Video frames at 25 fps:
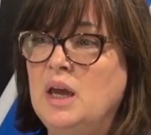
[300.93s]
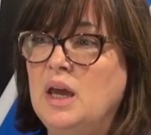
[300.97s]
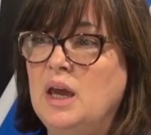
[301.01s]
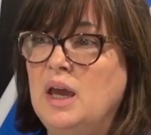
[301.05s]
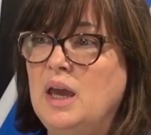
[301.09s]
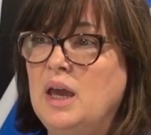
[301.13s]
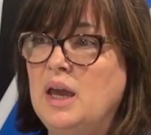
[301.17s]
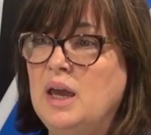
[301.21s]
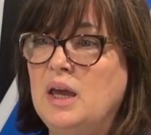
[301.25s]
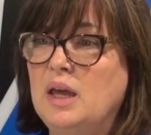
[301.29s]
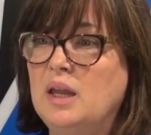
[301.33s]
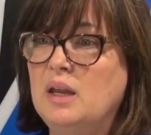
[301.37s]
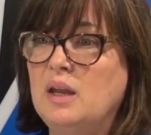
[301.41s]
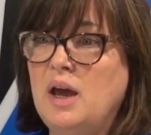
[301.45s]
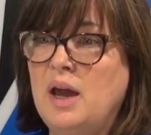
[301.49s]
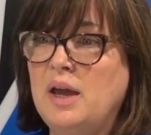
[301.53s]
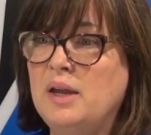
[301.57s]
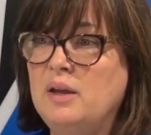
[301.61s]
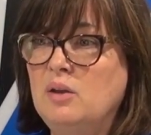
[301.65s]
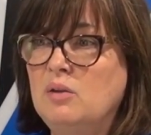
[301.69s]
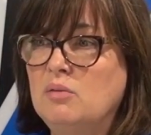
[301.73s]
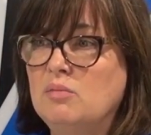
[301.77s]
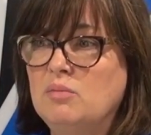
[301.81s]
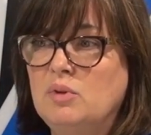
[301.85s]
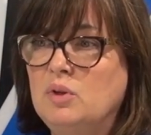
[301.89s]
and I
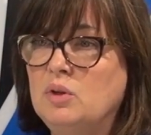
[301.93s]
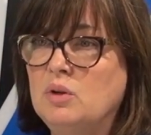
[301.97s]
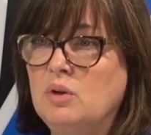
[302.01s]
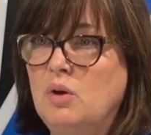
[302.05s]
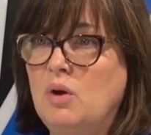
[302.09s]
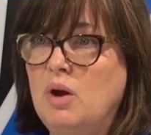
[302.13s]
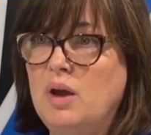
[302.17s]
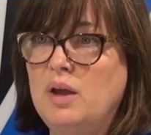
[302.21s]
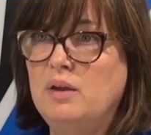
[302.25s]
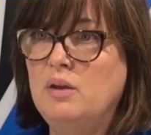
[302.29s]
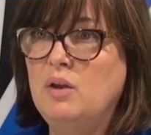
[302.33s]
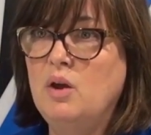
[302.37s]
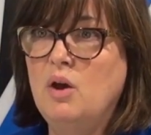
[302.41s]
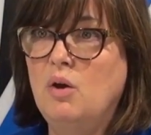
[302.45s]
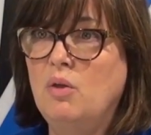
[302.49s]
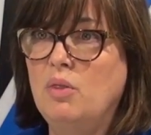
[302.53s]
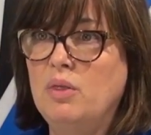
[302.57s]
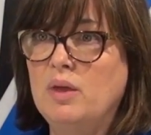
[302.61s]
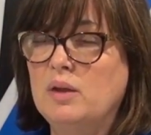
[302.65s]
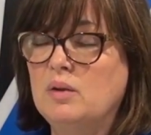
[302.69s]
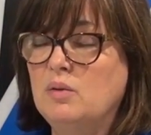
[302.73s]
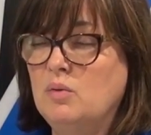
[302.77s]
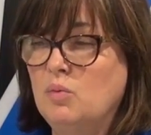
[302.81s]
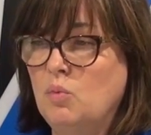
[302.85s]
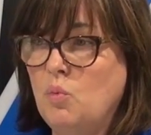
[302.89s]
know
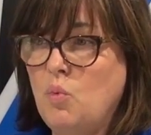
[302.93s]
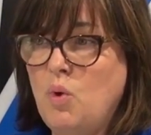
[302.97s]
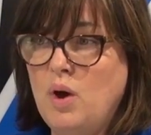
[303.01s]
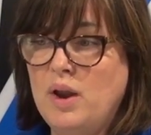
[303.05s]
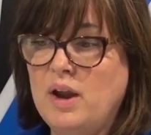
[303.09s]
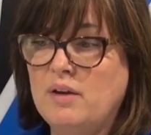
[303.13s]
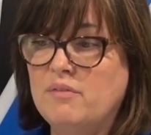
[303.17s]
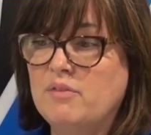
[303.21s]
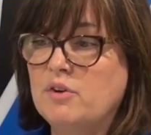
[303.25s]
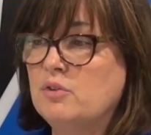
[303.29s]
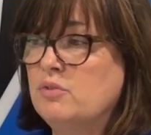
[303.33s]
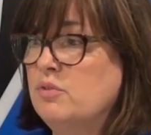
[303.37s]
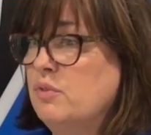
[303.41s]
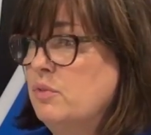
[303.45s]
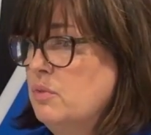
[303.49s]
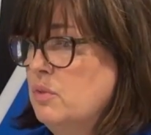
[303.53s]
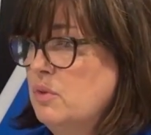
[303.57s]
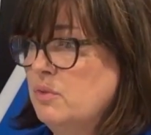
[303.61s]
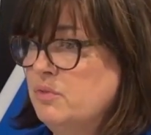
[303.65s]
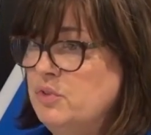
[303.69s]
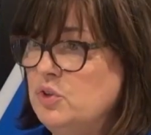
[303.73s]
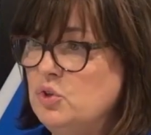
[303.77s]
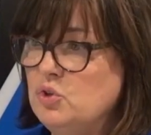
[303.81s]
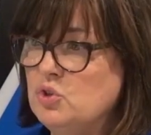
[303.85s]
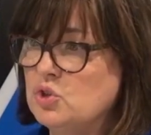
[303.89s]
that whatever
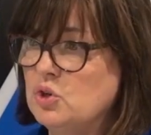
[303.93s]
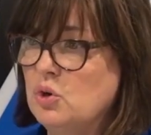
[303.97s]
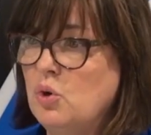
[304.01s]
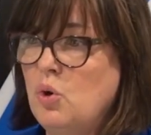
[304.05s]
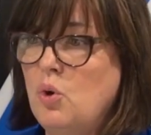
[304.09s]
the future